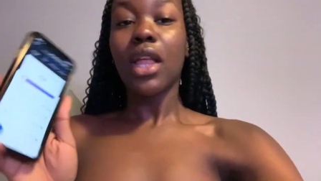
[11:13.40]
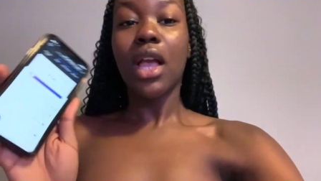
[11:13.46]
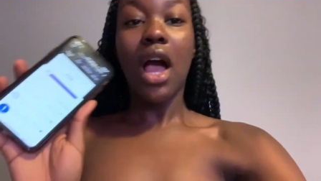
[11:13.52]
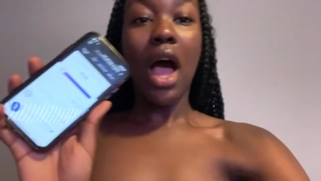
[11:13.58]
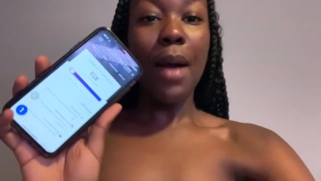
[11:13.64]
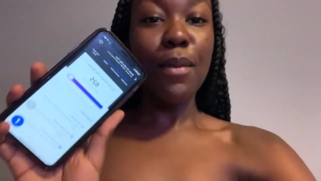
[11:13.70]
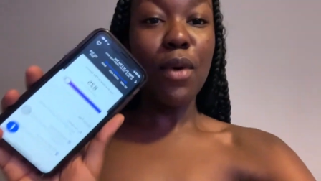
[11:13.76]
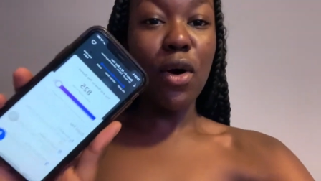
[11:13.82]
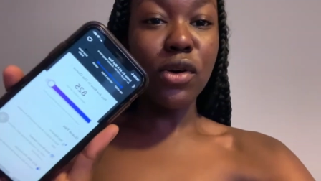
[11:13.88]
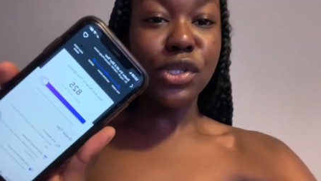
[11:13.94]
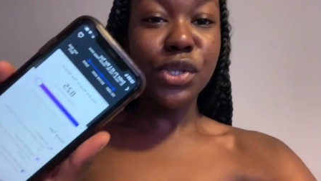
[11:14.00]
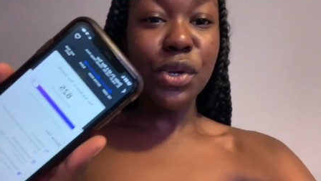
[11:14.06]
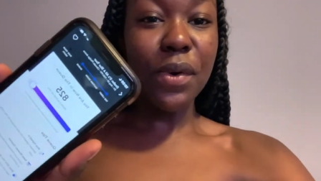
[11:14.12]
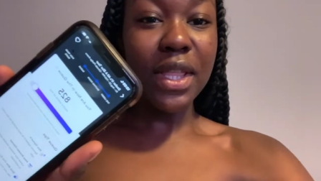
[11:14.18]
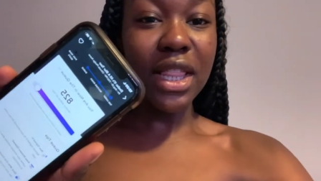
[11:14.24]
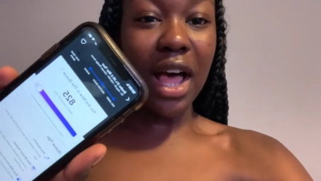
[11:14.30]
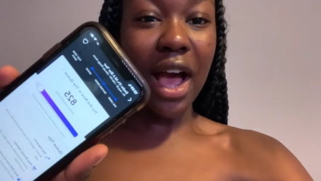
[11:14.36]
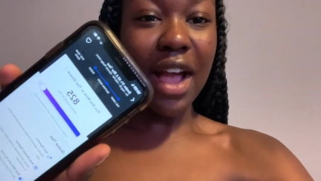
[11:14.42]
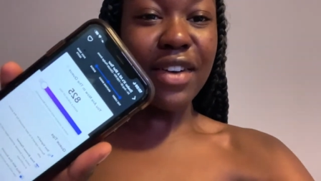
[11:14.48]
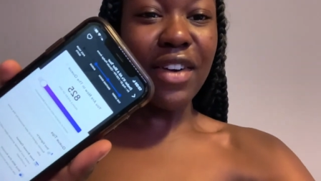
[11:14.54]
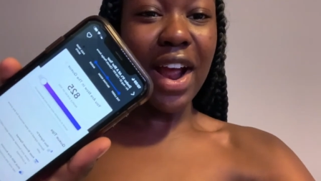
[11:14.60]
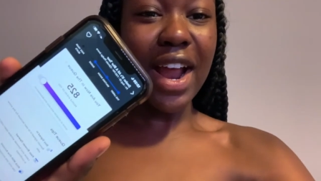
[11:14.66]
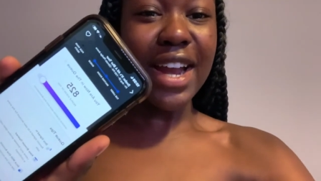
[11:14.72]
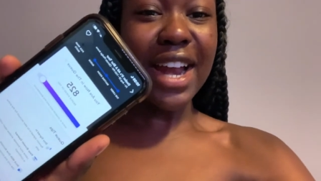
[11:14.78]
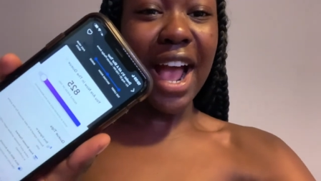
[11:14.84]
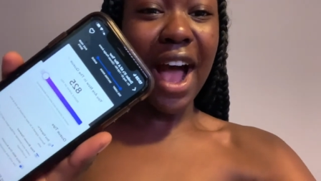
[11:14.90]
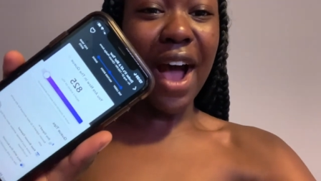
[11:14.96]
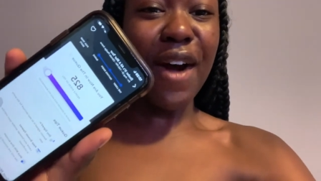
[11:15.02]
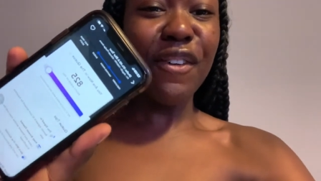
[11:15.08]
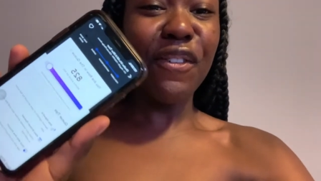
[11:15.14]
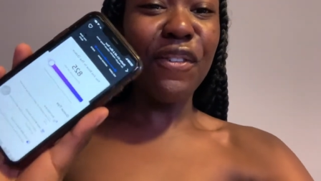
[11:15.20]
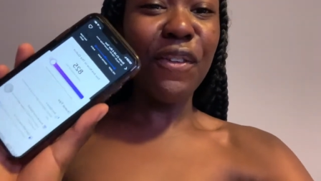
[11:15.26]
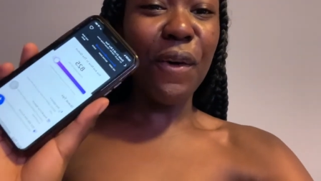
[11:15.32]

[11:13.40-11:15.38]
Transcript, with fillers: I'm also in line right now